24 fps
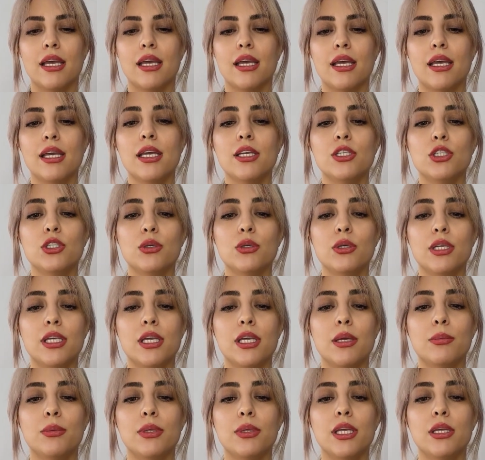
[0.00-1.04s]
ensuring
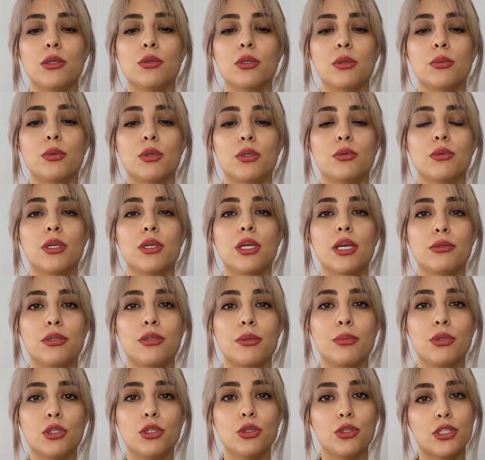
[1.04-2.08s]
complete removal of
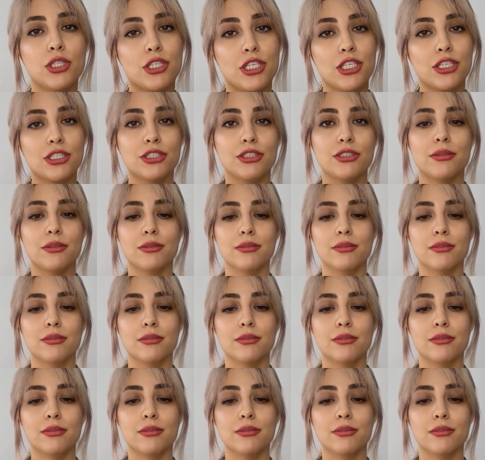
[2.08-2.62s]
impurities.